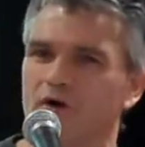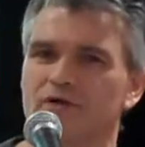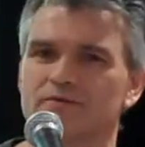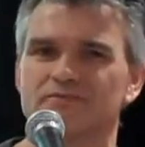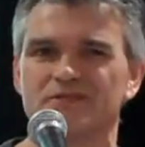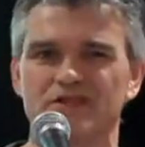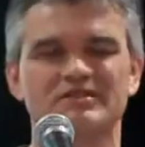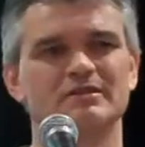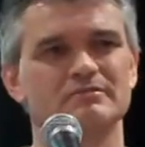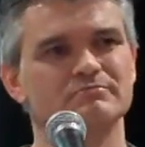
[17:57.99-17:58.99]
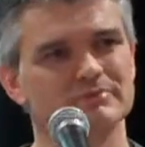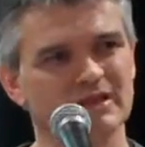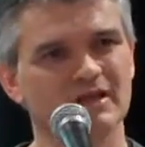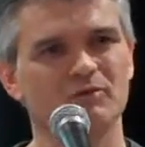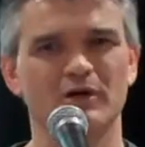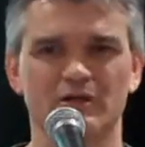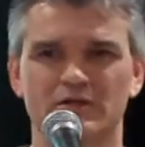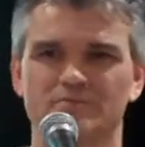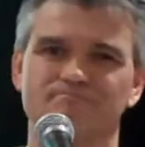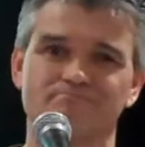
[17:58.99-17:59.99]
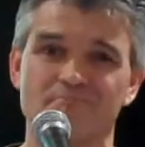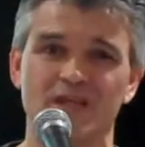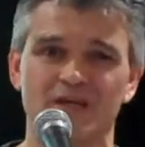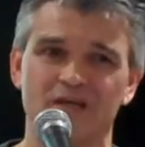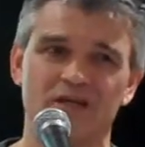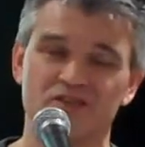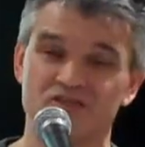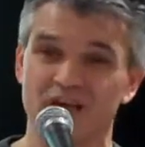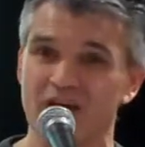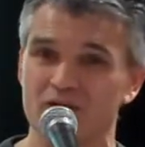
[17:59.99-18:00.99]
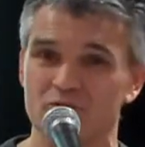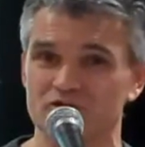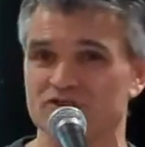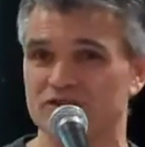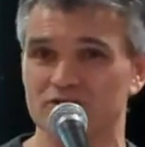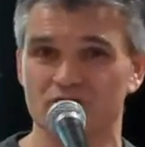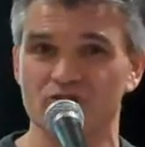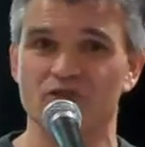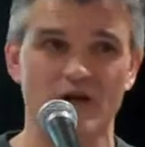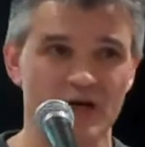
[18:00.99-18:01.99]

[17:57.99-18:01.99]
He said, yeah, well, his dad was uh, on